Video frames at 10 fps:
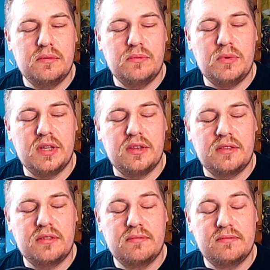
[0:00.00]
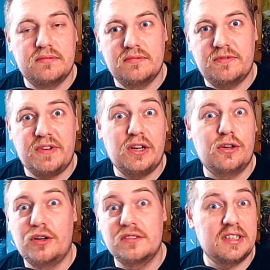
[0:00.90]
with fellow
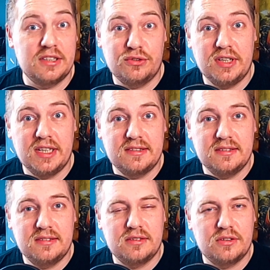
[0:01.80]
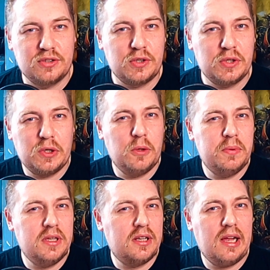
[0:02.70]
content creators. So there's a
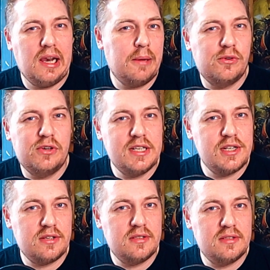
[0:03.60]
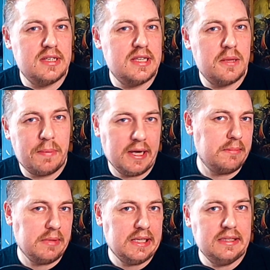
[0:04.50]
couple of collaborations in the
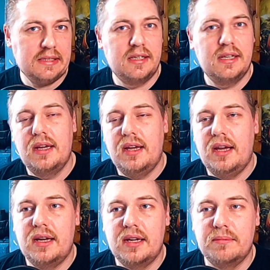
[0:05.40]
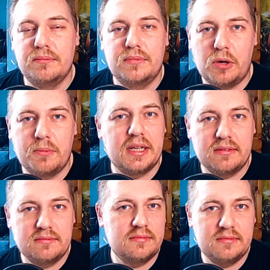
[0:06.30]
pipeline, coming
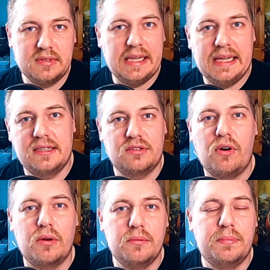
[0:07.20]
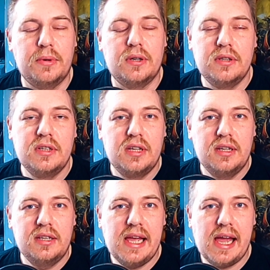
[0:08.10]
later on. But
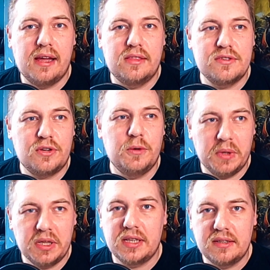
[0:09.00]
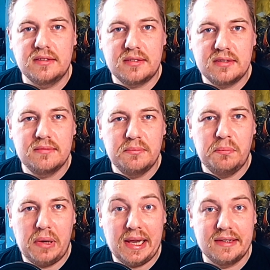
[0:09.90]
yeah, there's a couple of things
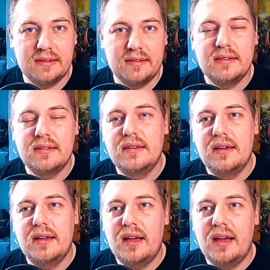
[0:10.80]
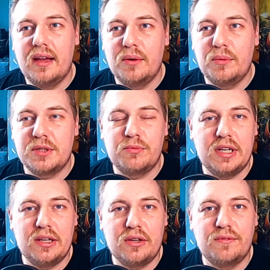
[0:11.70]
planned, which I'm
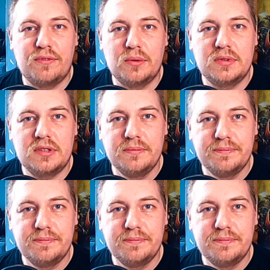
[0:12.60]
really looking forward to.